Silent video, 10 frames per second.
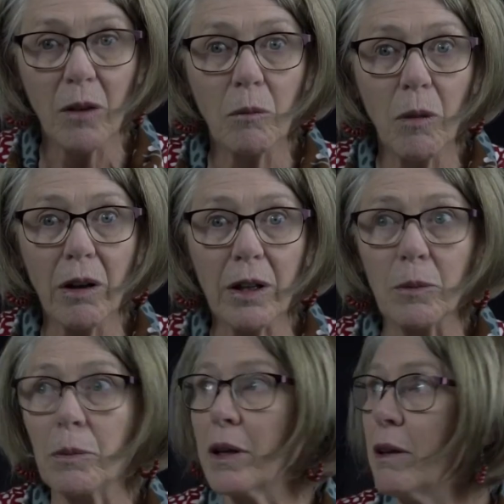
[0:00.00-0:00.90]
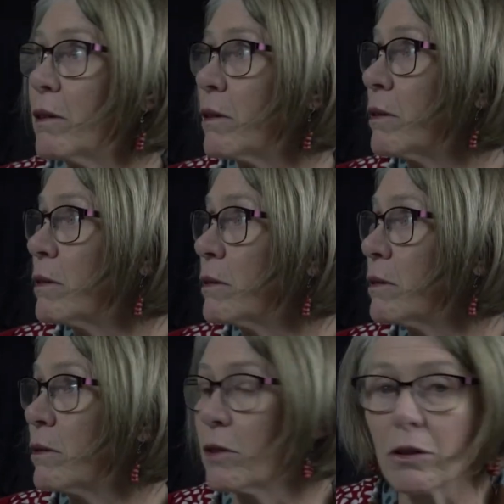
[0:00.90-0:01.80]
Molly and Peter
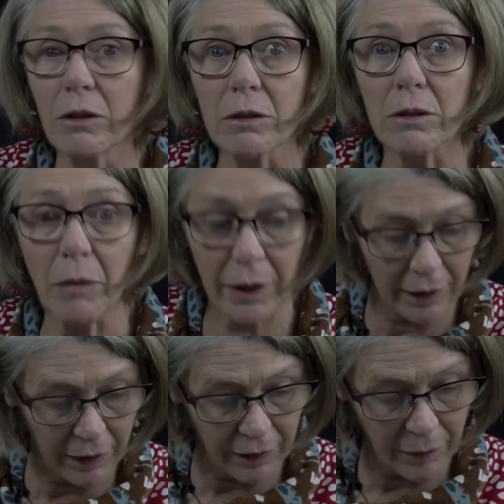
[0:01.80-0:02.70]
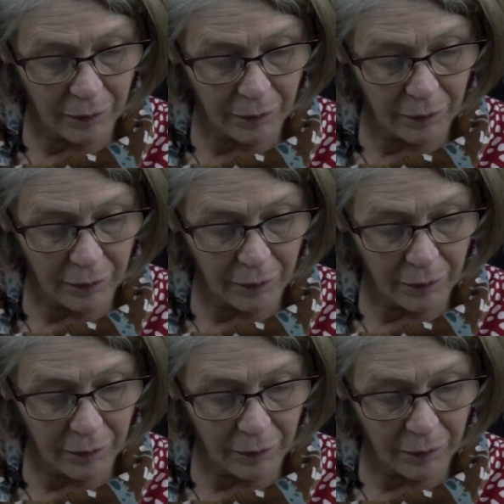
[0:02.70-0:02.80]
just looked at one another.